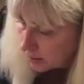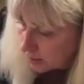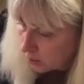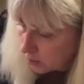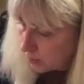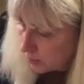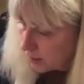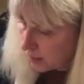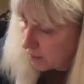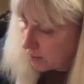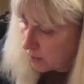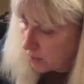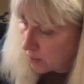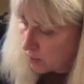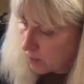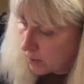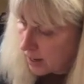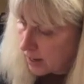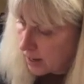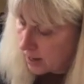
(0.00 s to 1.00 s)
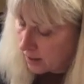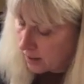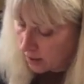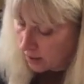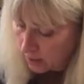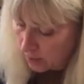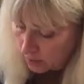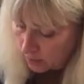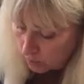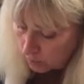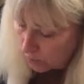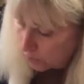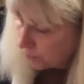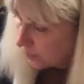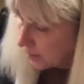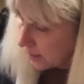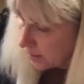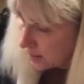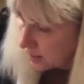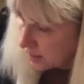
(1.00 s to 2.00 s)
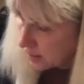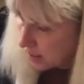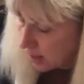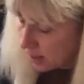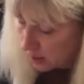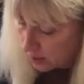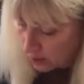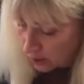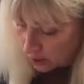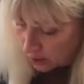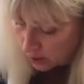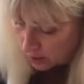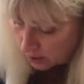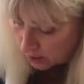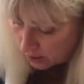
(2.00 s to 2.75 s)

bit of the red. Reflected color.